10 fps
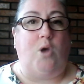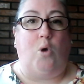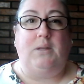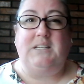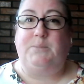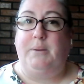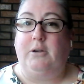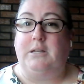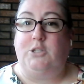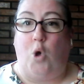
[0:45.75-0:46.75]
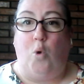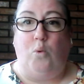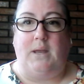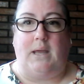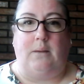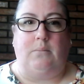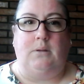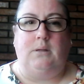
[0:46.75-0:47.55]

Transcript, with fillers: the Holy Spirit told him,